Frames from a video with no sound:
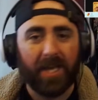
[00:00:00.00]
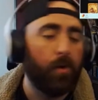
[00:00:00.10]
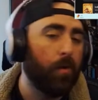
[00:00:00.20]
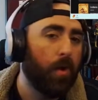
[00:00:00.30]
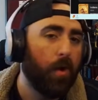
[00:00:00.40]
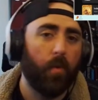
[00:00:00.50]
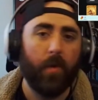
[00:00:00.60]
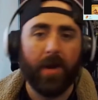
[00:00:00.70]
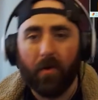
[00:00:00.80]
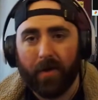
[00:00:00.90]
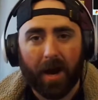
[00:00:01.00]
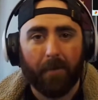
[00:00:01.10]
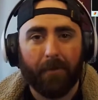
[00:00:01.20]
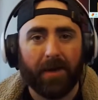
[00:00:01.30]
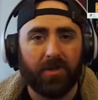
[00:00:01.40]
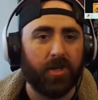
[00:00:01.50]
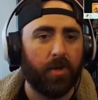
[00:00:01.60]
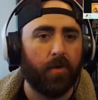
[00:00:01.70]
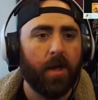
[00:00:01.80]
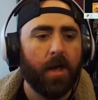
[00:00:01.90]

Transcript: you. We don't care about you.